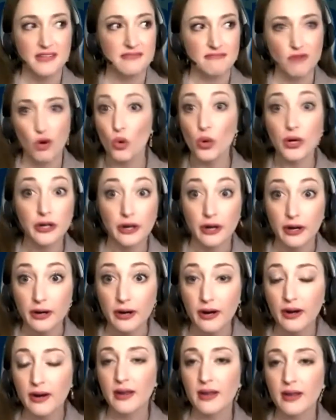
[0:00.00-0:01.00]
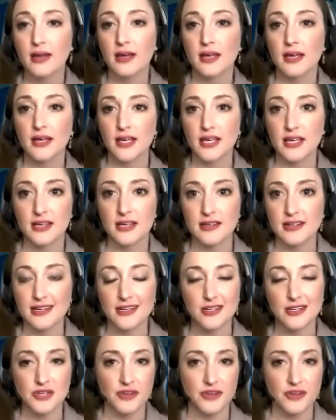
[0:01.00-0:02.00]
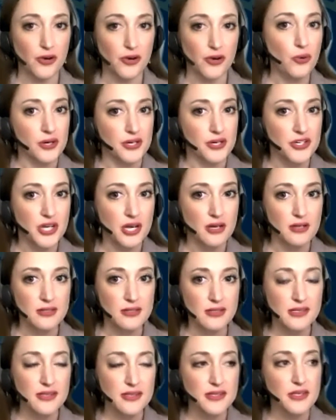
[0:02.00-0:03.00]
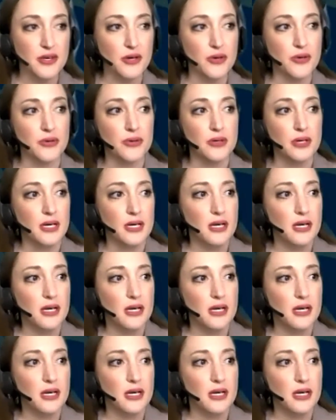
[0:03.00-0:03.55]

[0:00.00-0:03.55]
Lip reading: order in each of our course shells. So